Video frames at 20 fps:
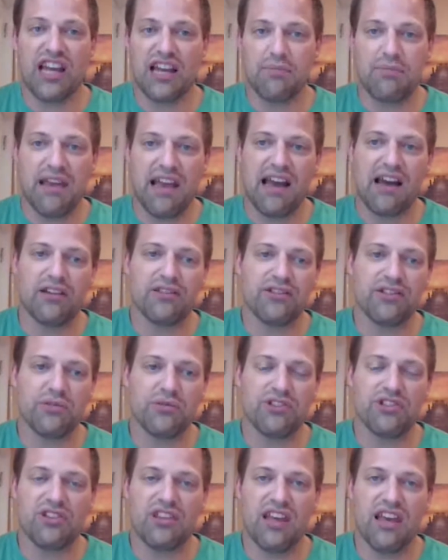check me out, see
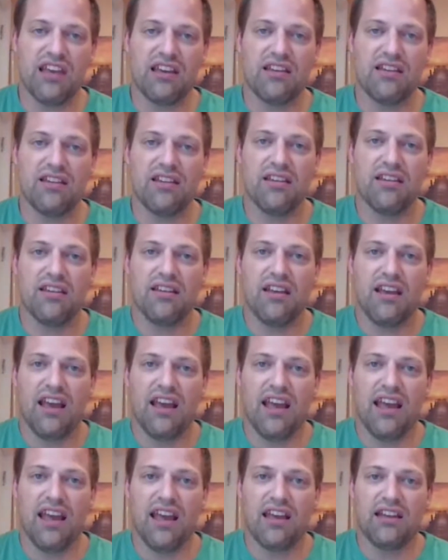what you think,
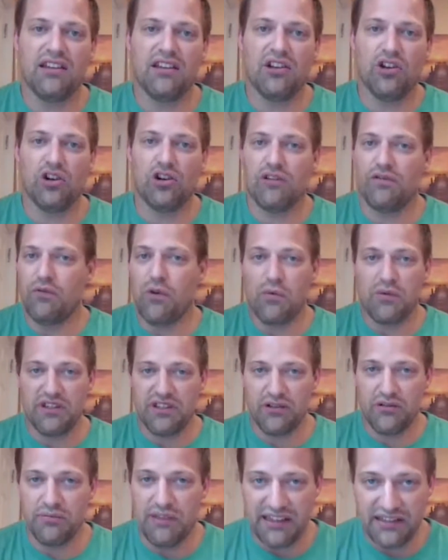and learn if what we
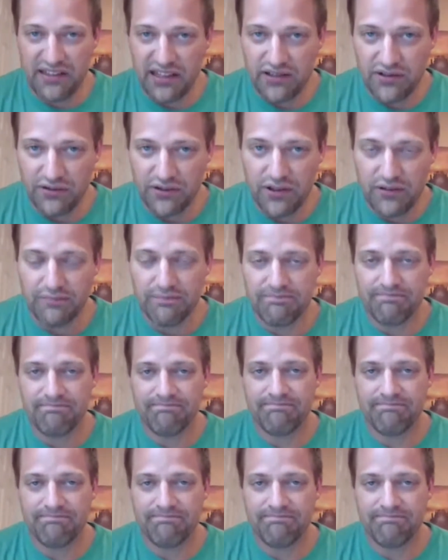do makes sense for you.